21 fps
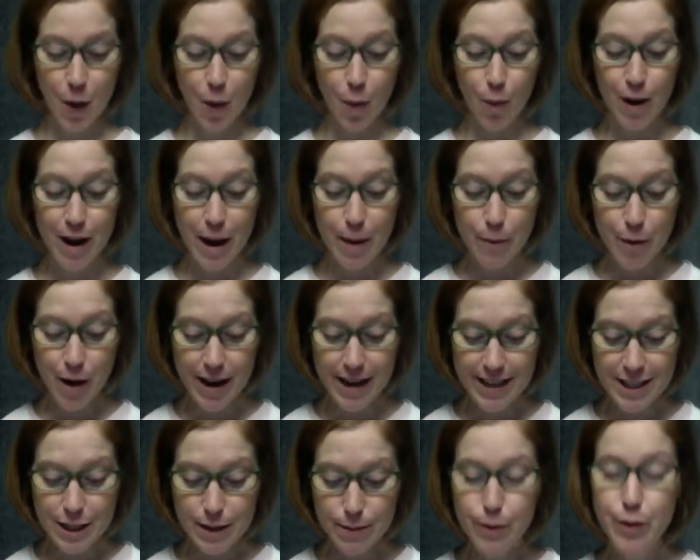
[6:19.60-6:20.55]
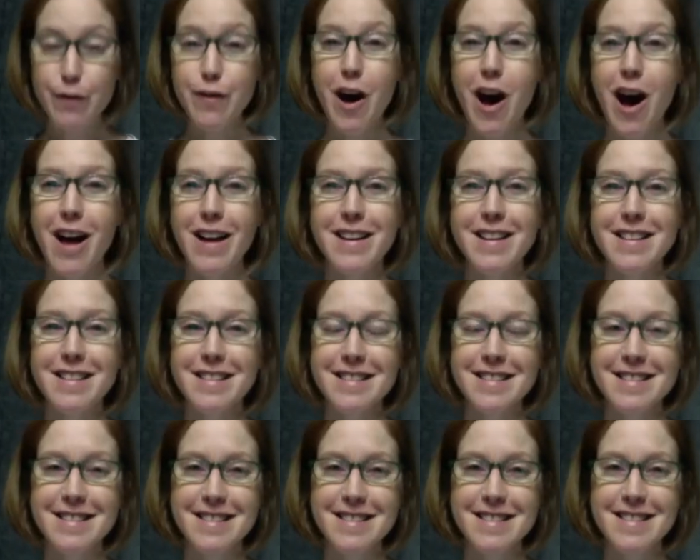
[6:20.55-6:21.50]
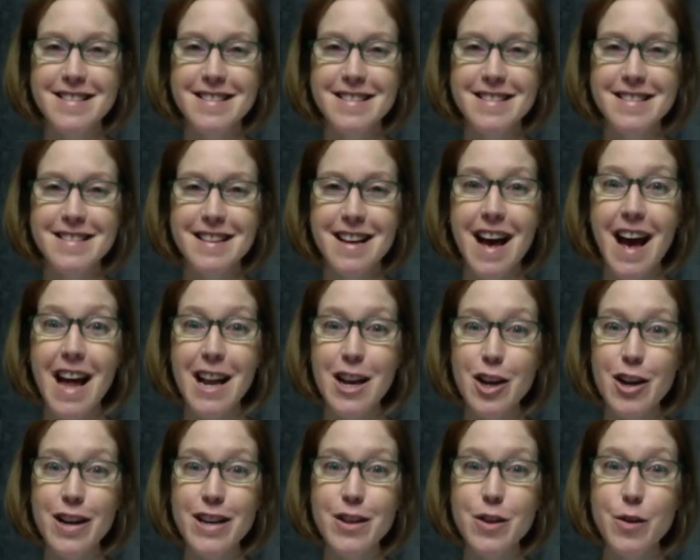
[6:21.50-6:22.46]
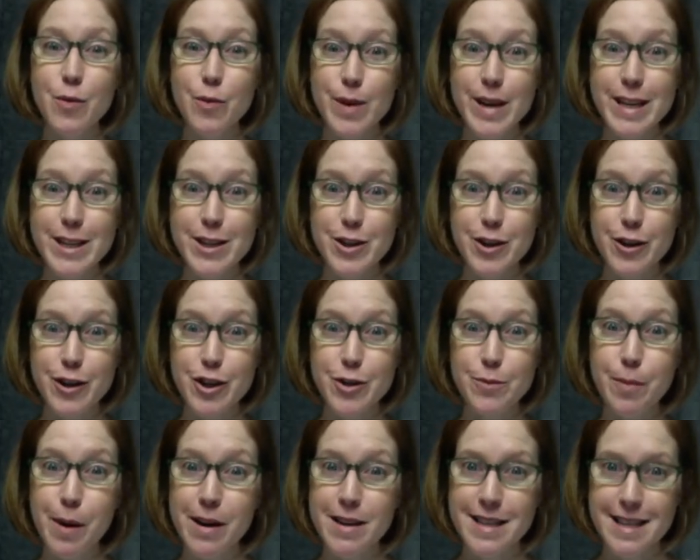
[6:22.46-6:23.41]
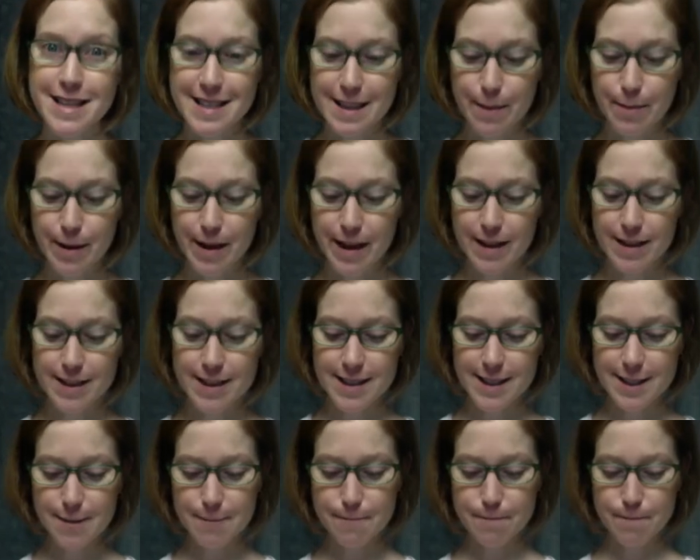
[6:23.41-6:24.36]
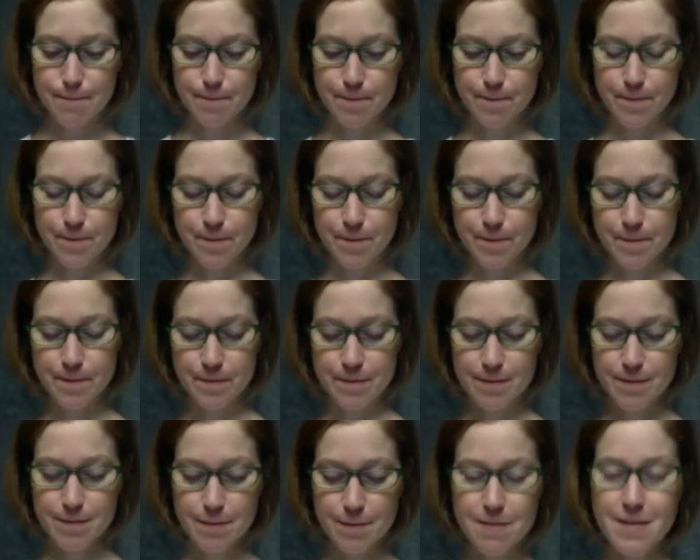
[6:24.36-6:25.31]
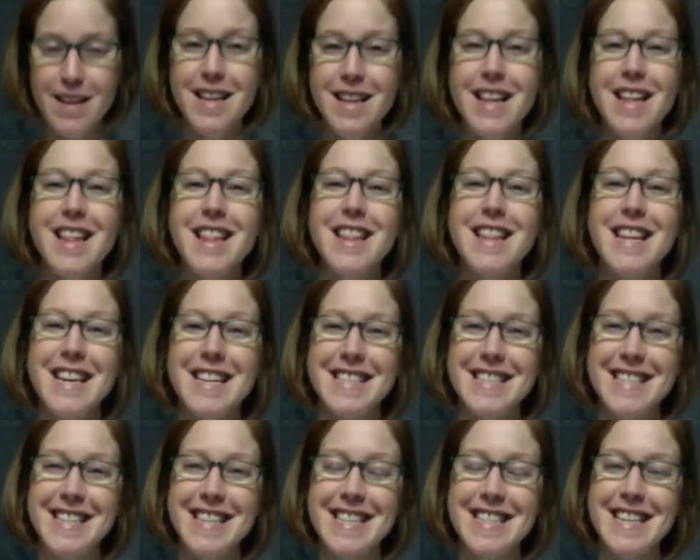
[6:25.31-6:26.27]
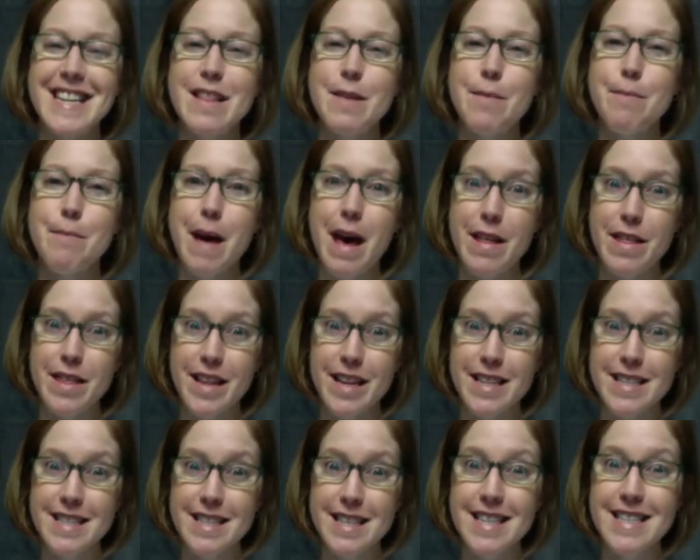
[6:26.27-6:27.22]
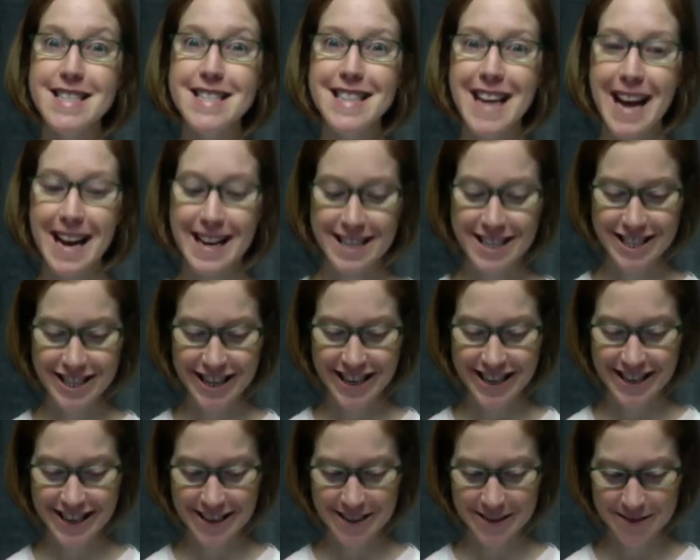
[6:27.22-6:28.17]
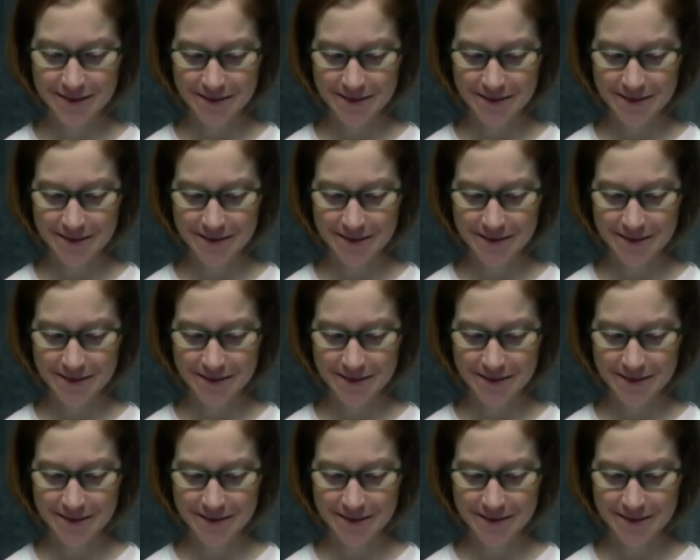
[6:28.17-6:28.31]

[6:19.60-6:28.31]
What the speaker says: When I'm ready to move on, I look at the research participants. This is in the methods section.